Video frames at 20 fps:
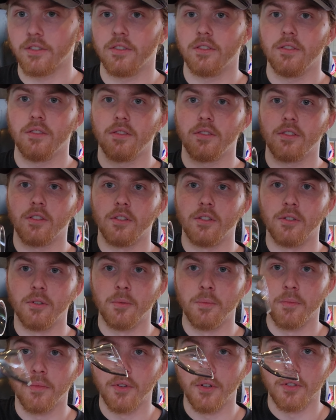
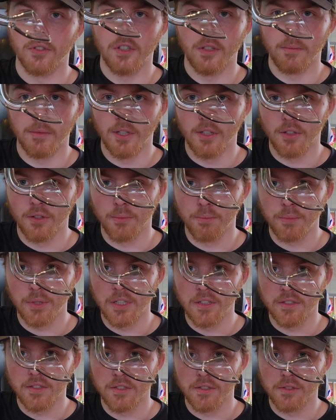so 13 mil
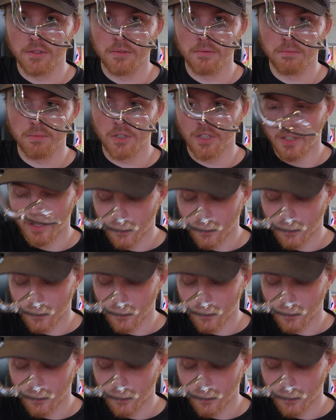P2, pretty